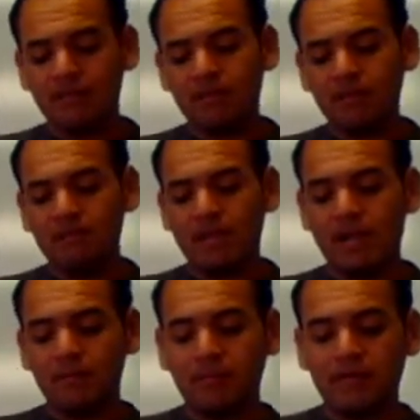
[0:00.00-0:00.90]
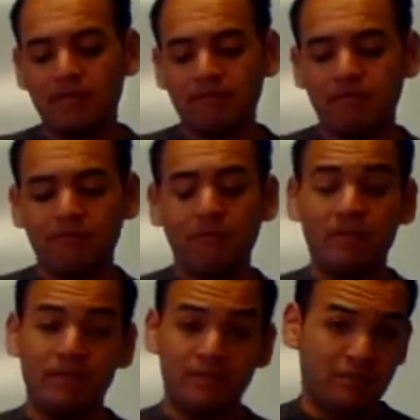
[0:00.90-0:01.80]
public management and reform
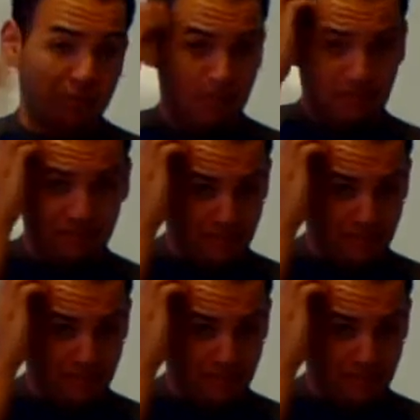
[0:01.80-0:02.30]
in the U.S.